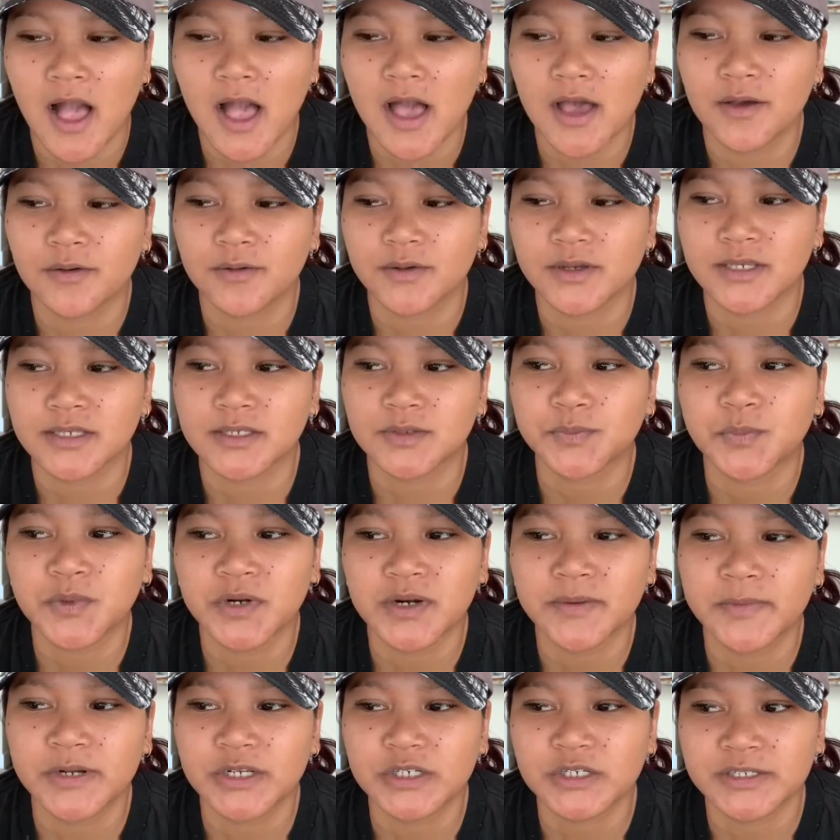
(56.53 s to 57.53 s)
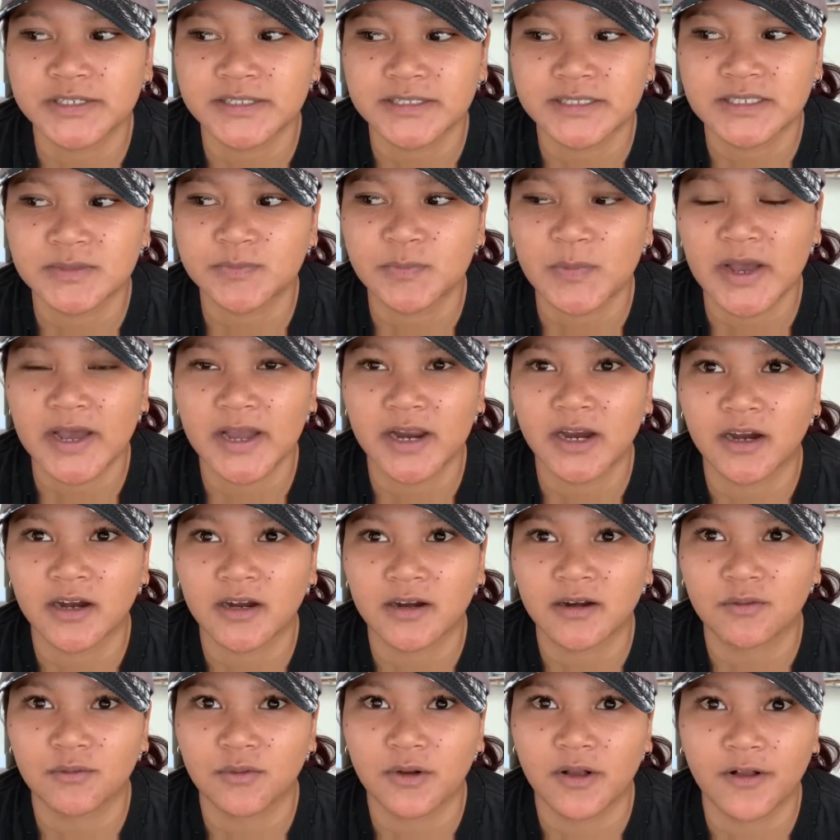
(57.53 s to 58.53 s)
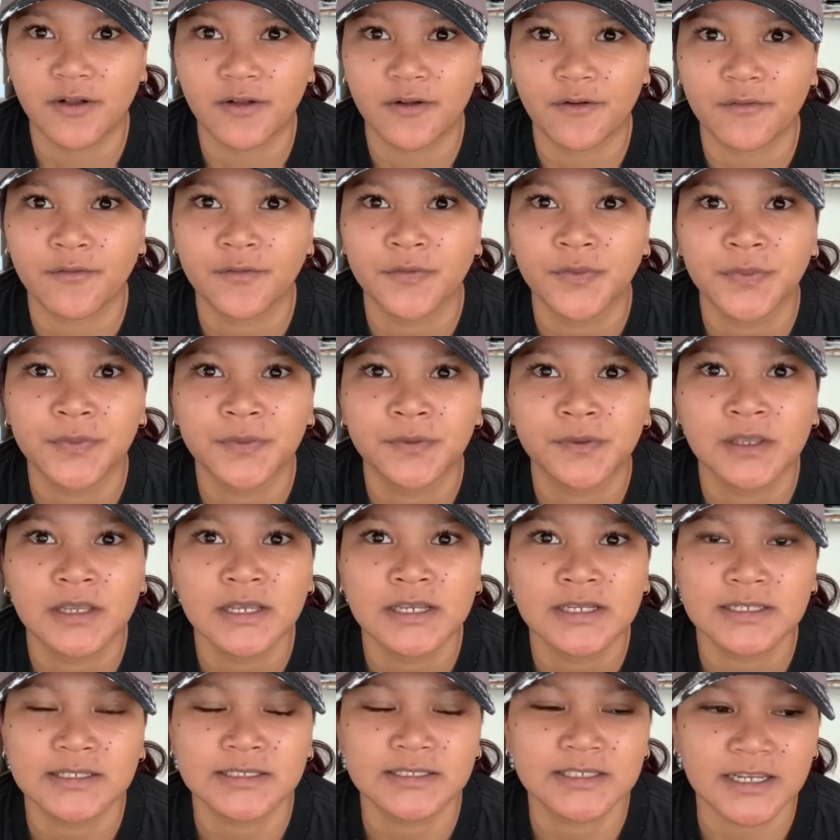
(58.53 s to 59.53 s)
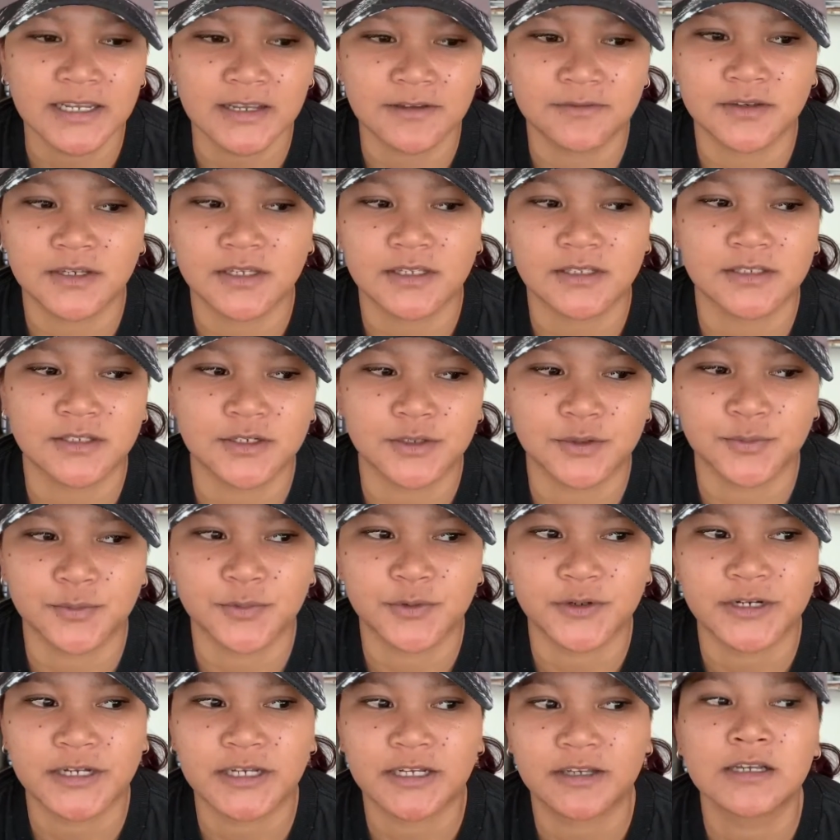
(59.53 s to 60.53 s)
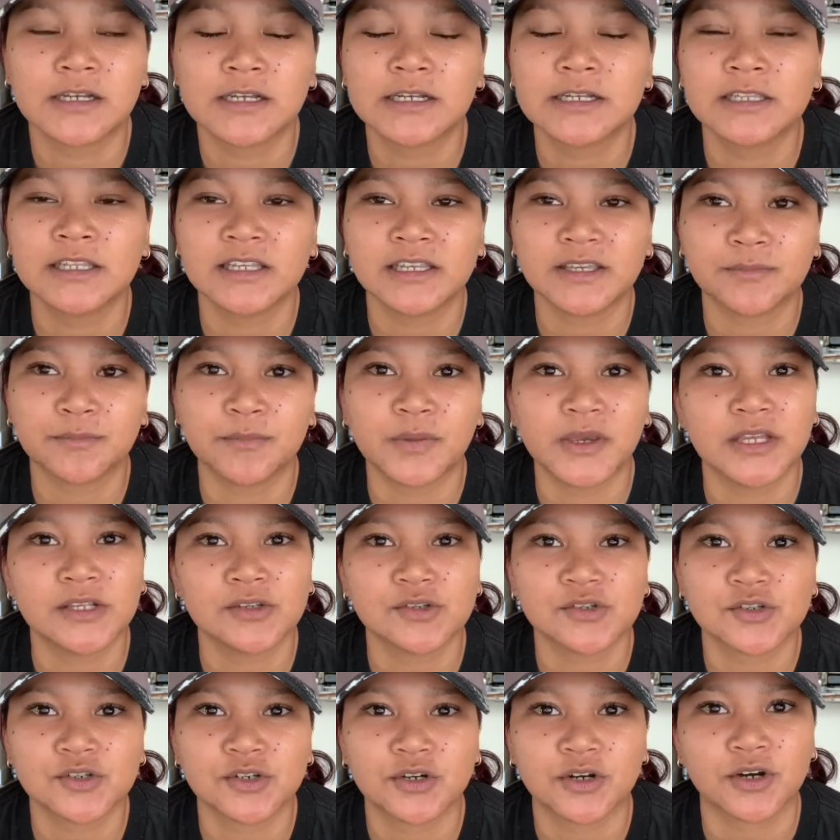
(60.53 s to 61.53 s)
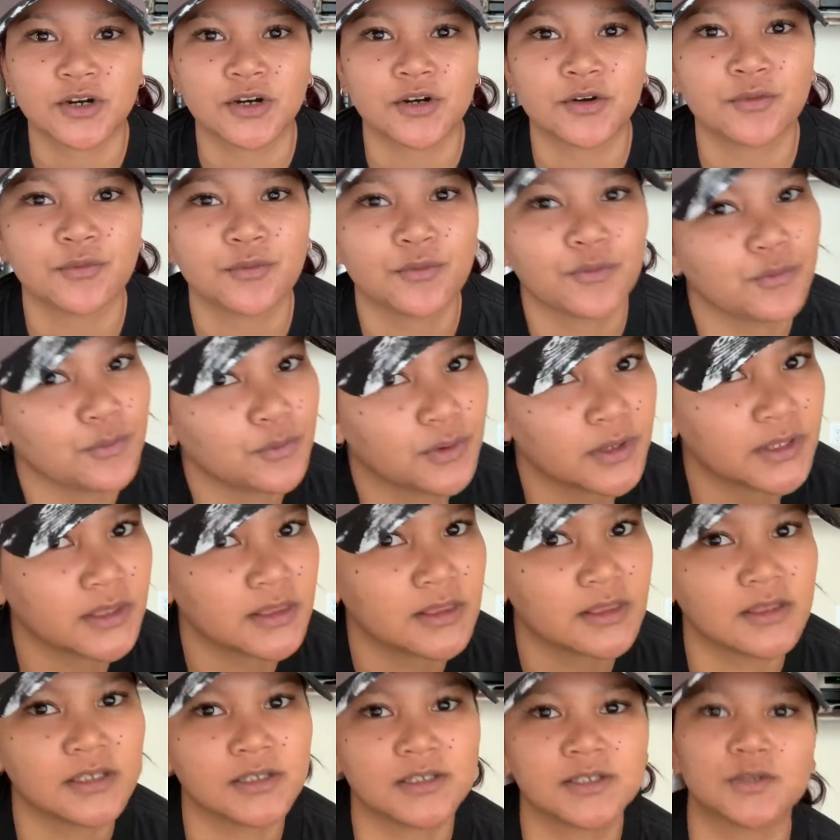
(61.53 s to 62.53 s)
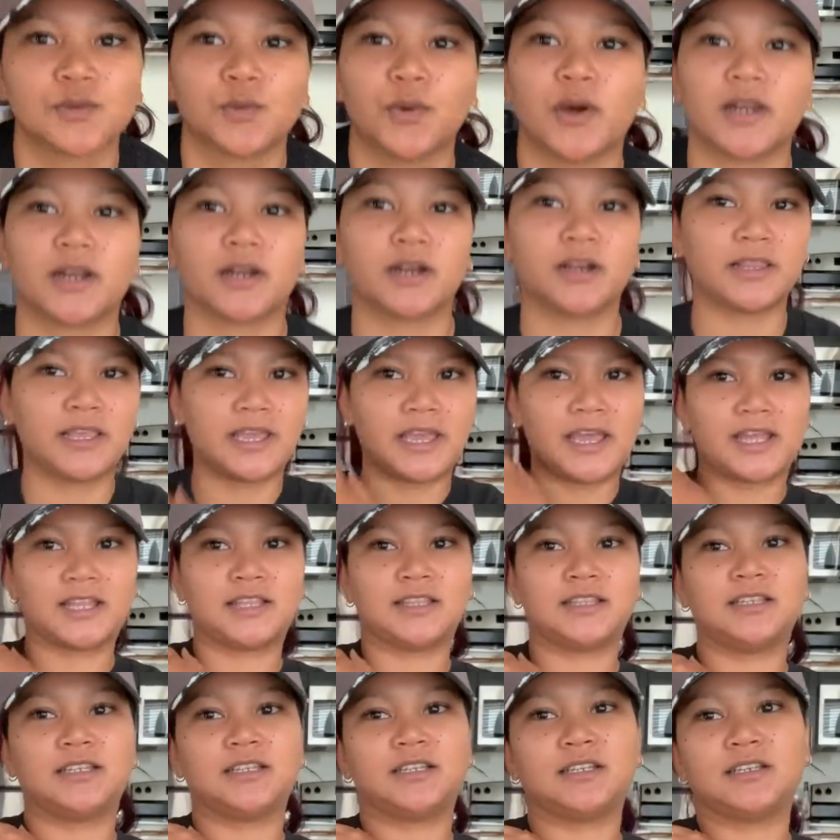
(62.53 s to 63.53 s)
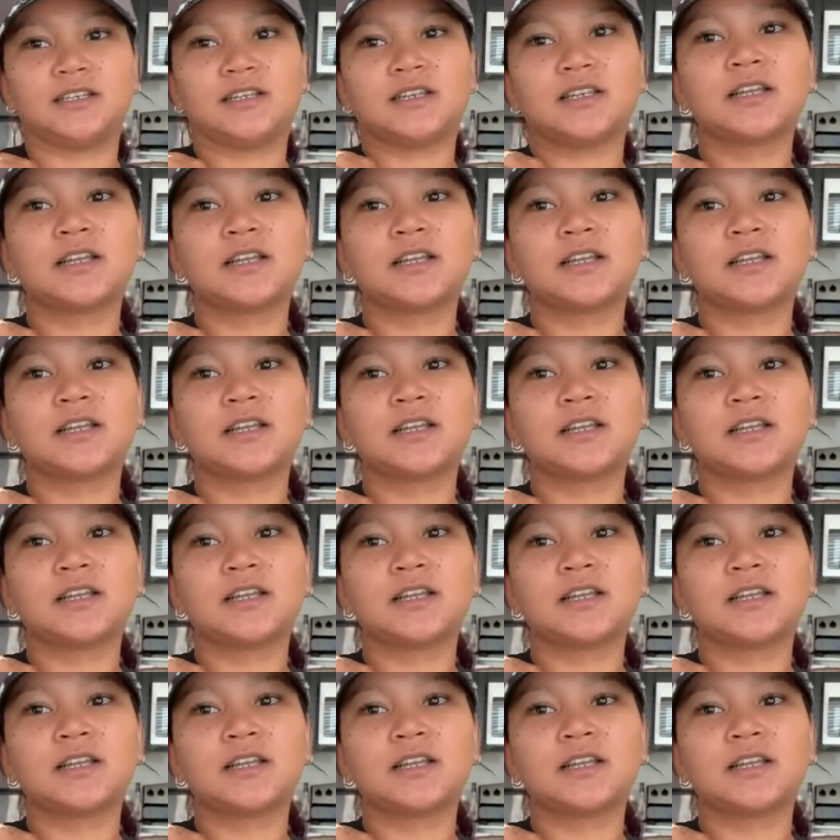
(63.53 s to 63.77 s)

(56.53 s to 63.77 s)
I was pretty much inspired of David Dobrik clickbait shirt with the sweater that had the